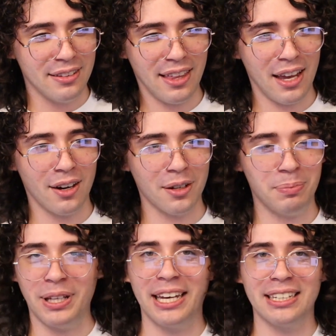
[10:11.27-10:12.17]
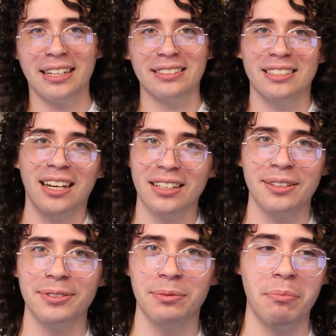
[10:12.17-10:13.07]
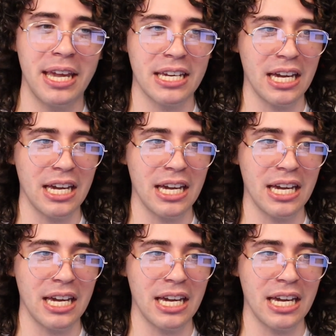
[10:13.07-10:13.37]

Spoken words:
they are planning to not even make